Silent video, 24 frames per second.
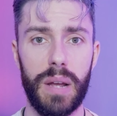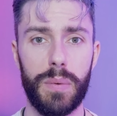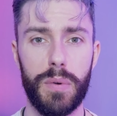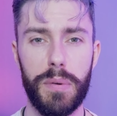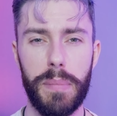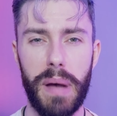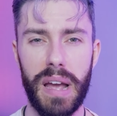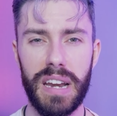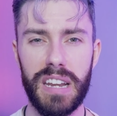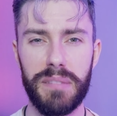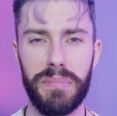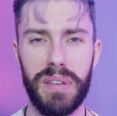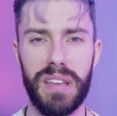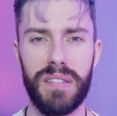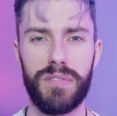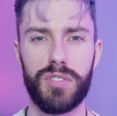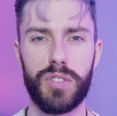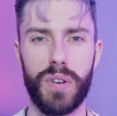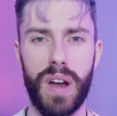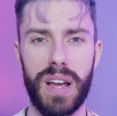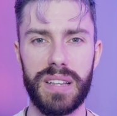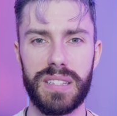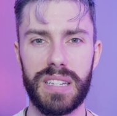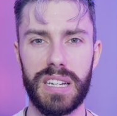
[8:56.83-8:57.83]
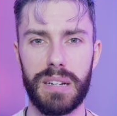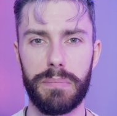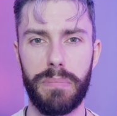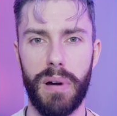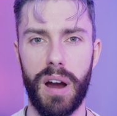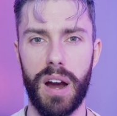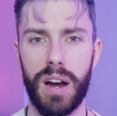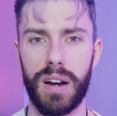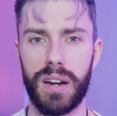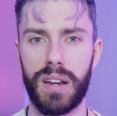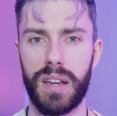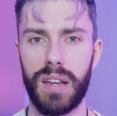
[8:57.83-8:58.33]
It reminded me of Jurassic
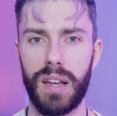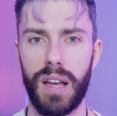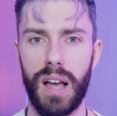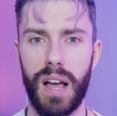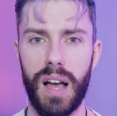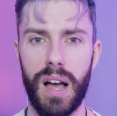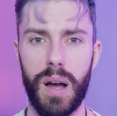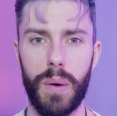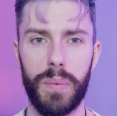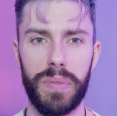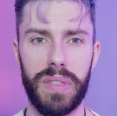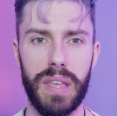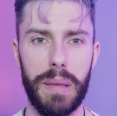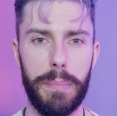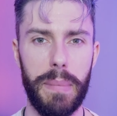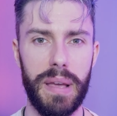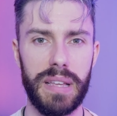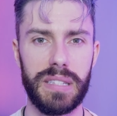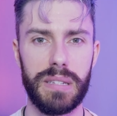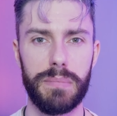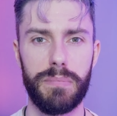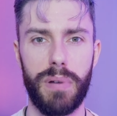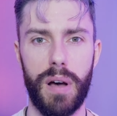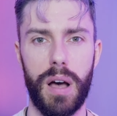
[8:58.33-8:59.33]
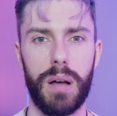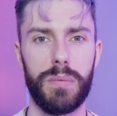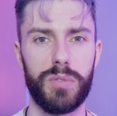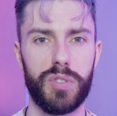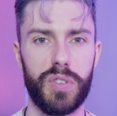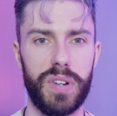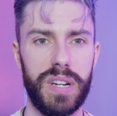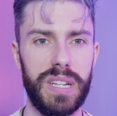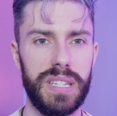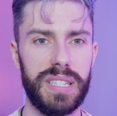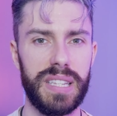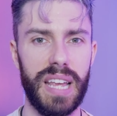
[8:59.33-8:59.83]
Park with the amazing palm
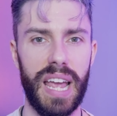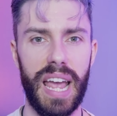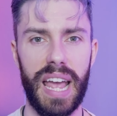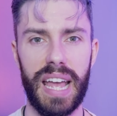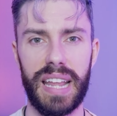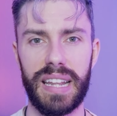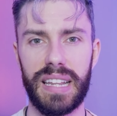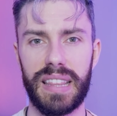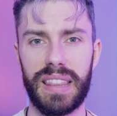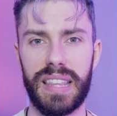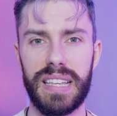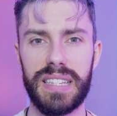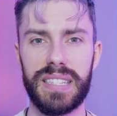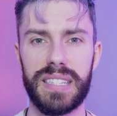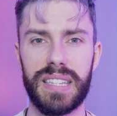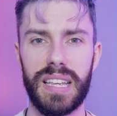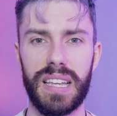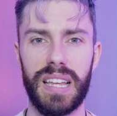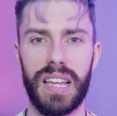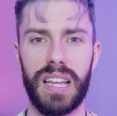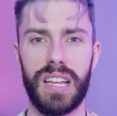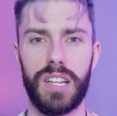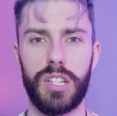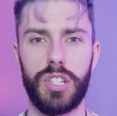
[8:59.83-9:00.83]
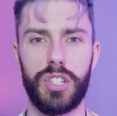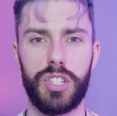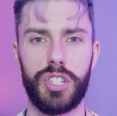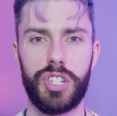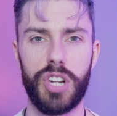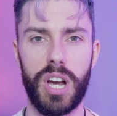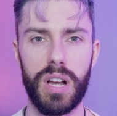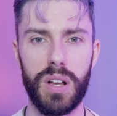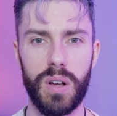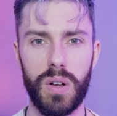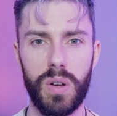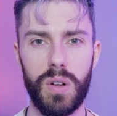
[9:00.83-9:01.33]
trees and this
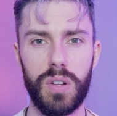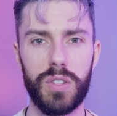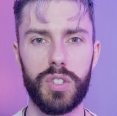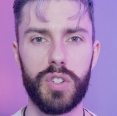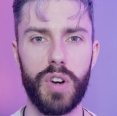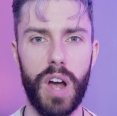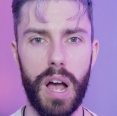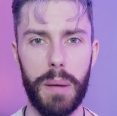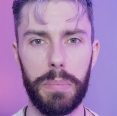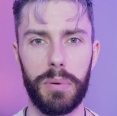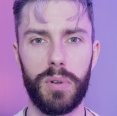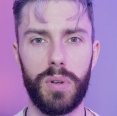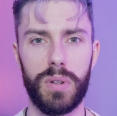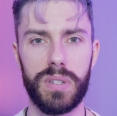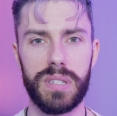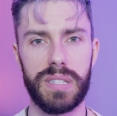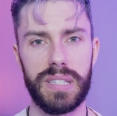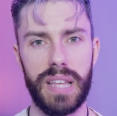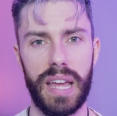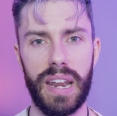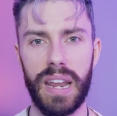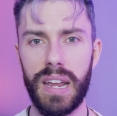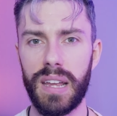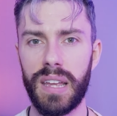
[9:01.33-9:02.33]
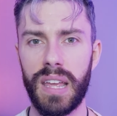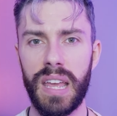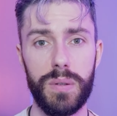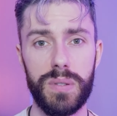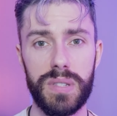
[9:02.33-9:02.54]
jungle tropical aesthetic